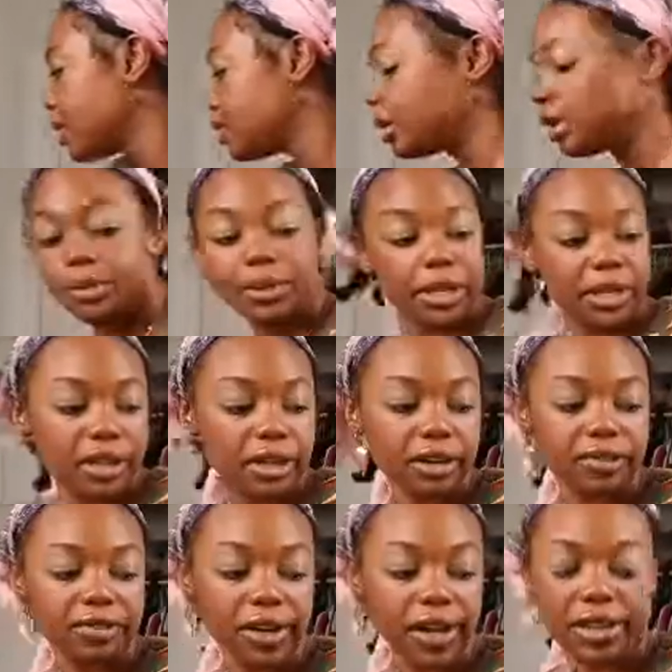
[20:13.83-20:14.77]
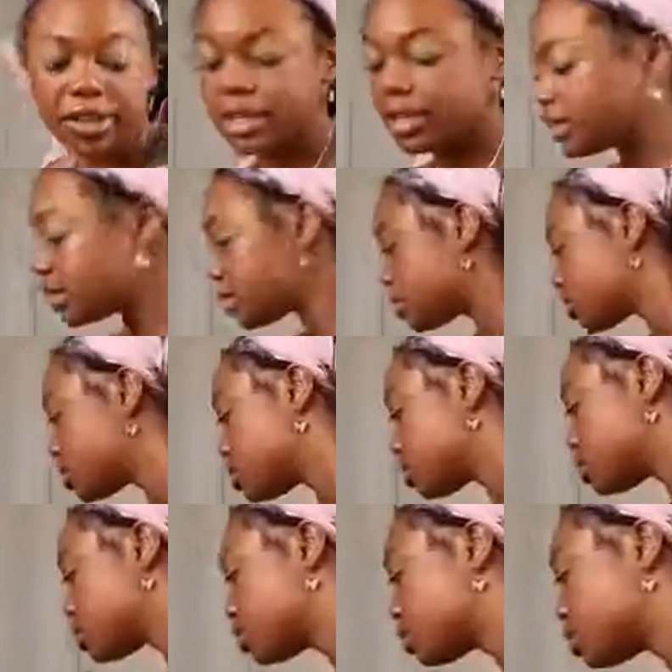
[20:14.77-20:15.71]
Let me clarify this